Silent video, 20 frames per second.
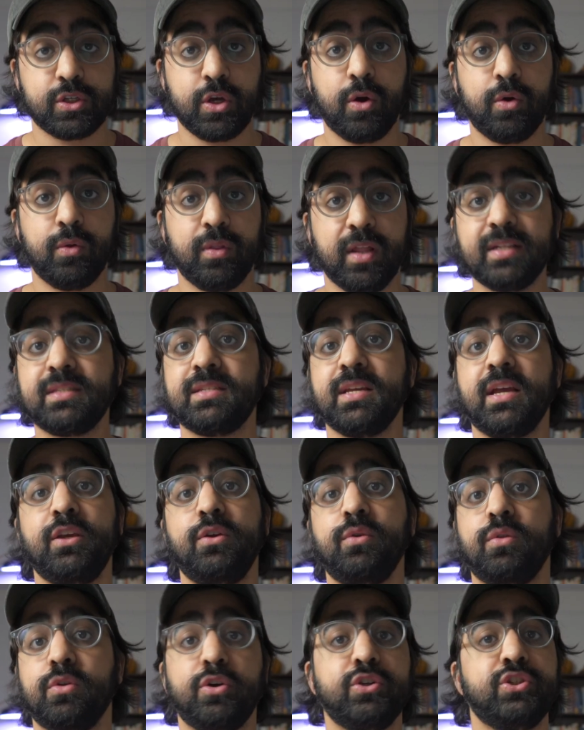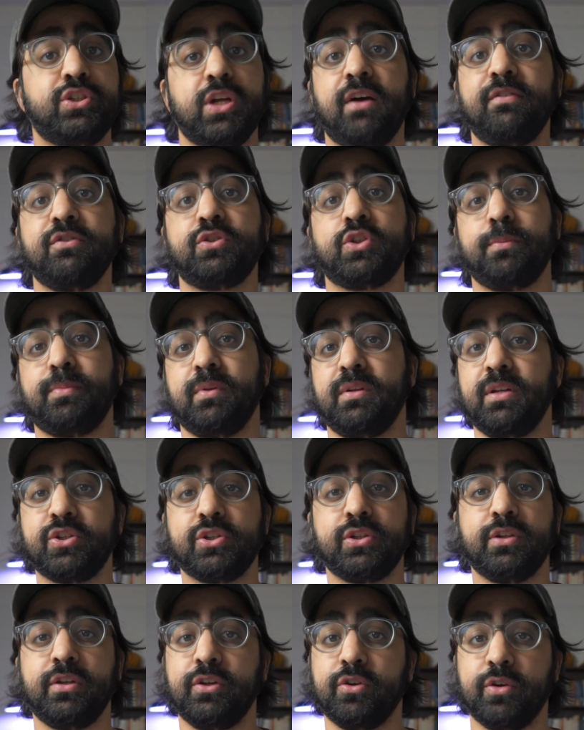So let's say you learn JavaScript
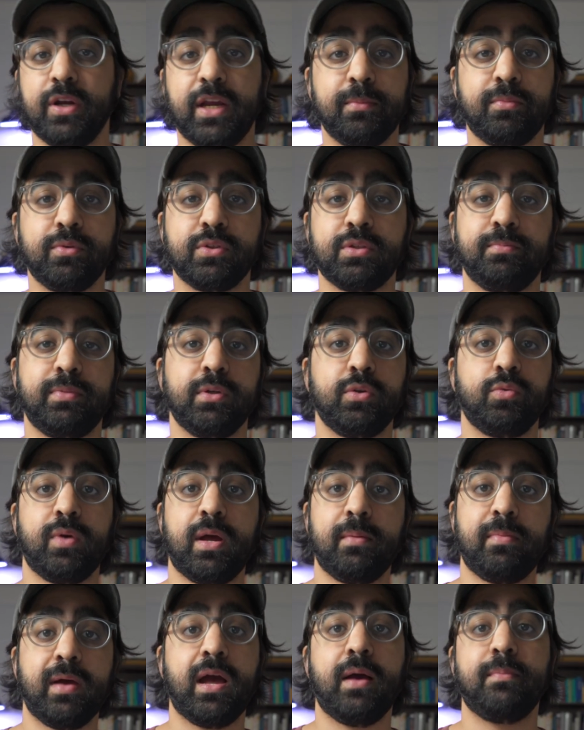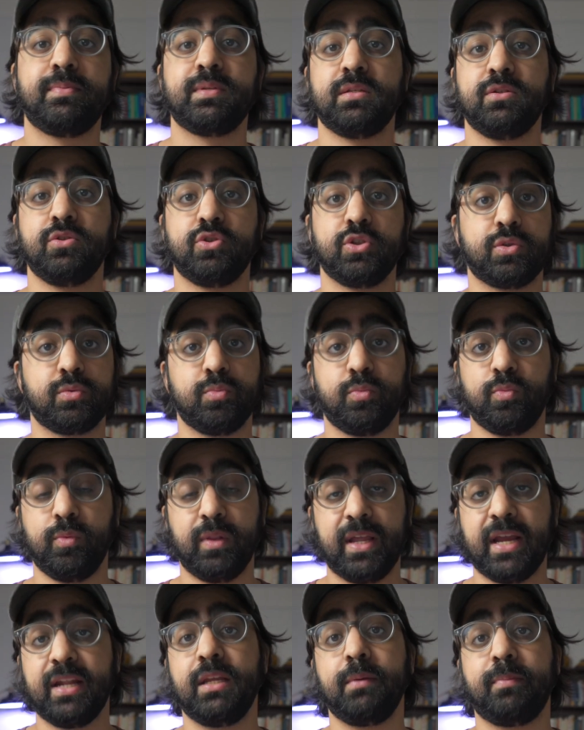initially, you're able to build web apps and just
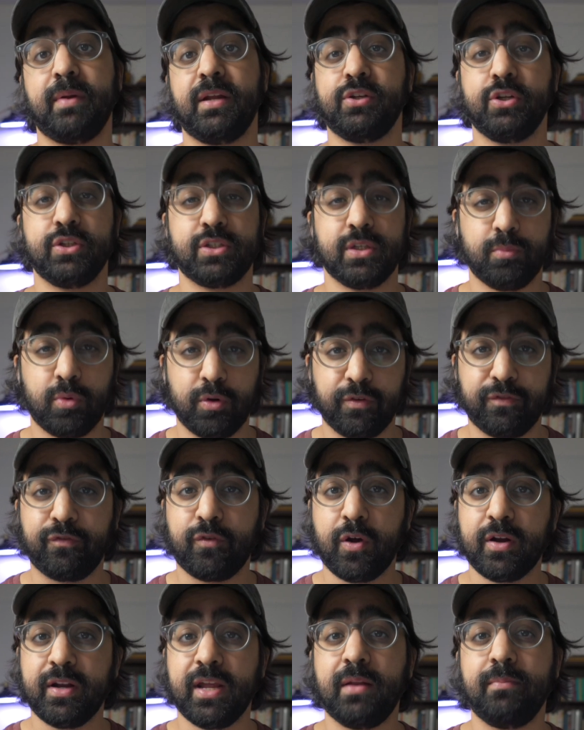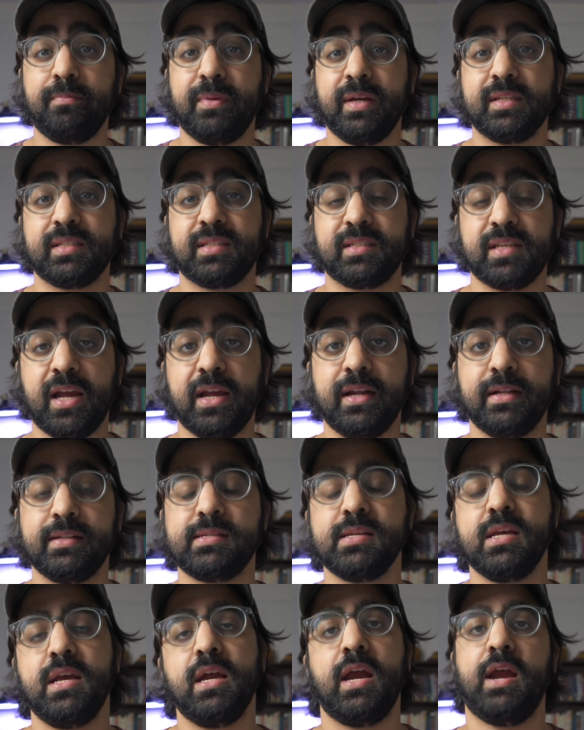landing pages and more front-end based
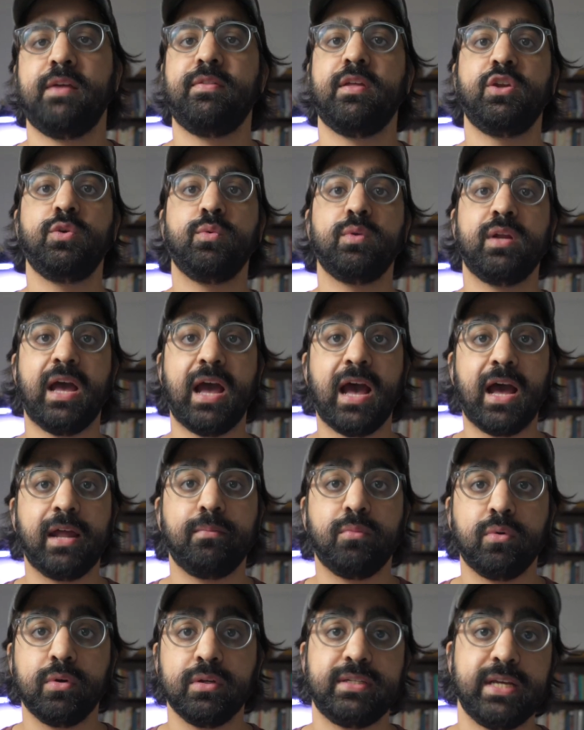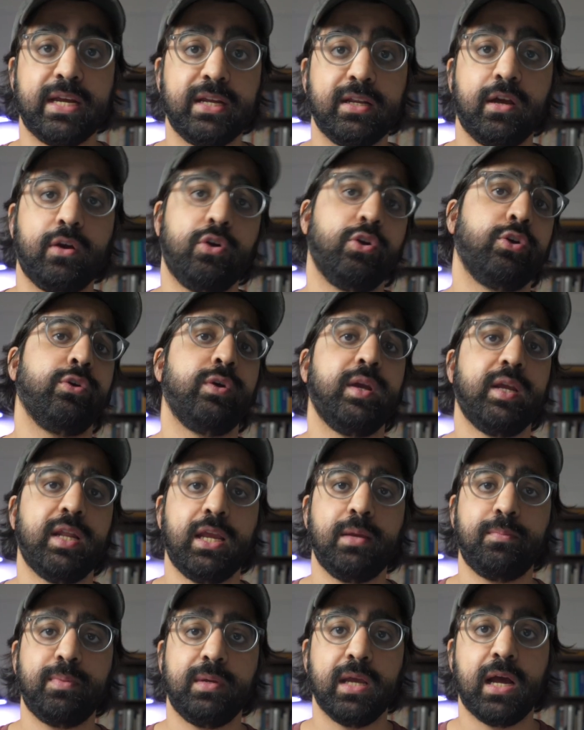sites, and then you wanna add more data or
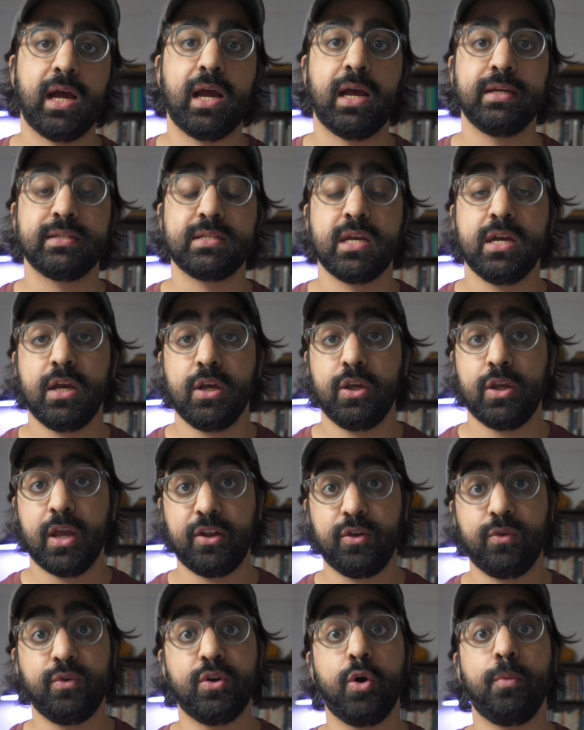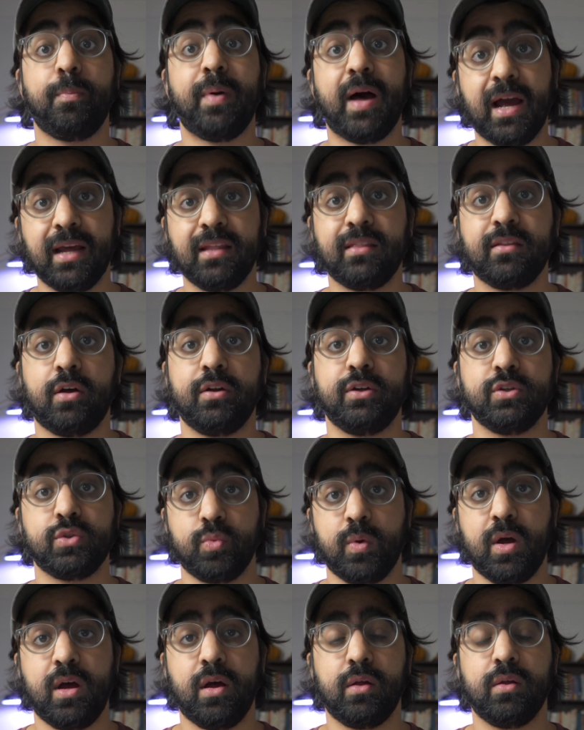create APIs and you know Python as
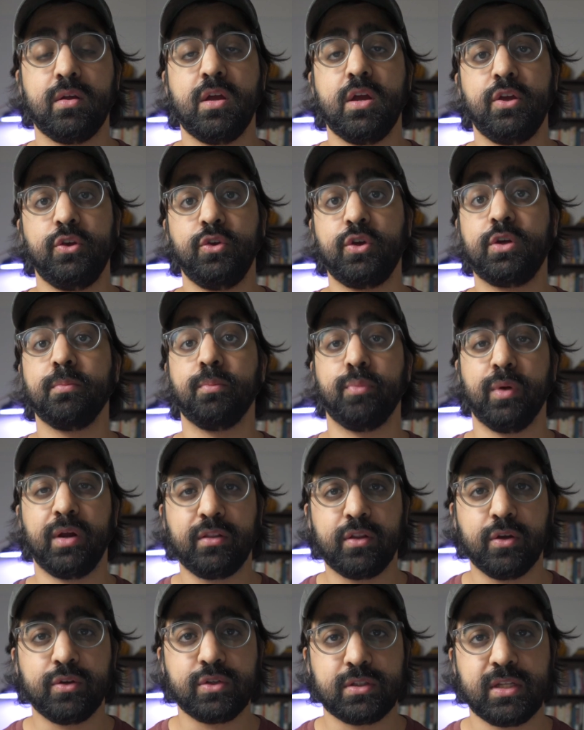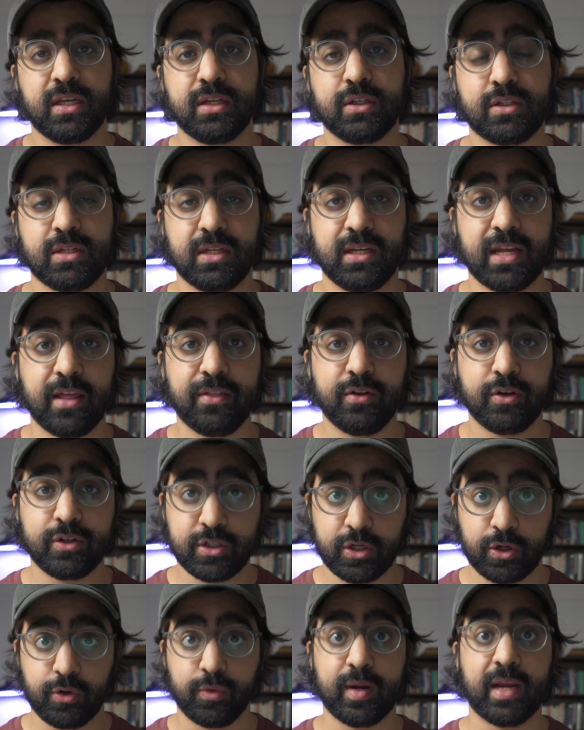well. You can bring those things together
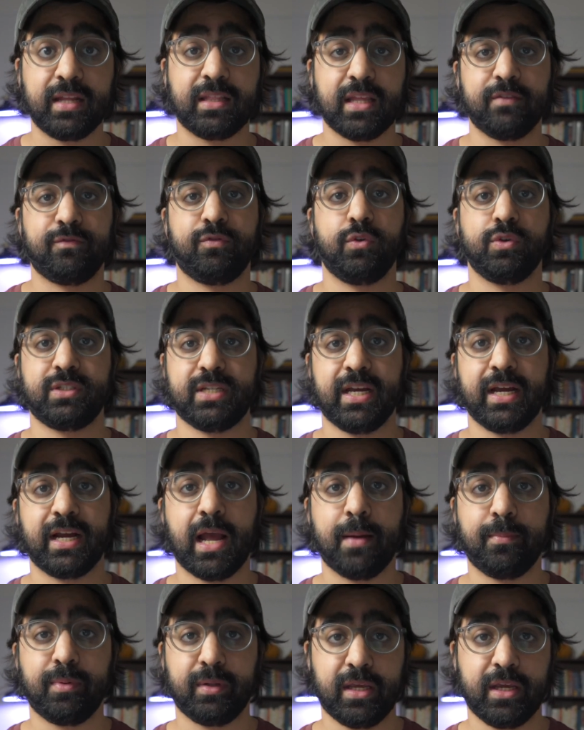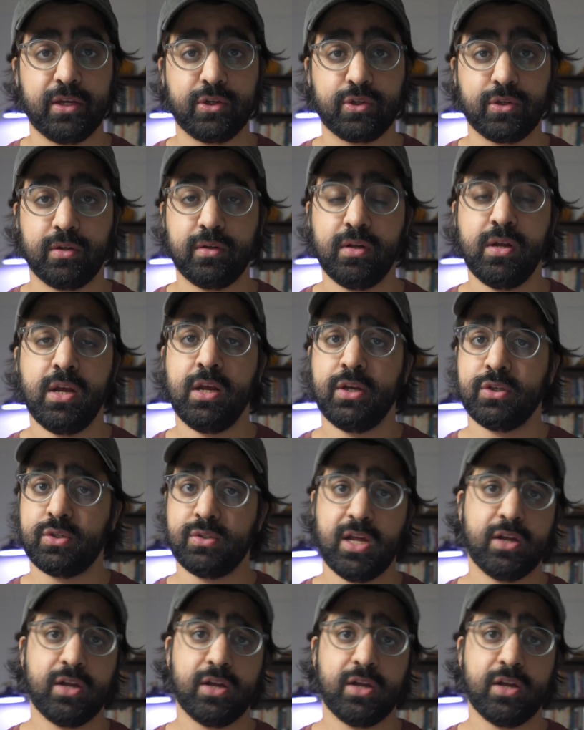to create that full stack application. So